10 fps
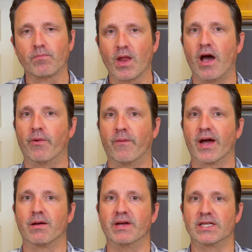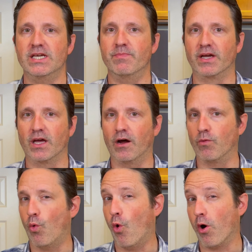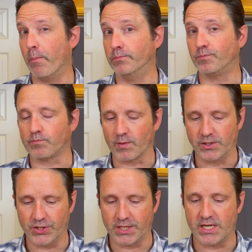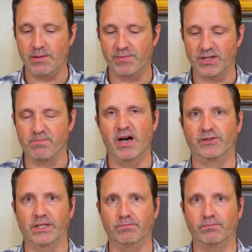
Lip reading: I would recommend keeping it on warm just to keep this melted.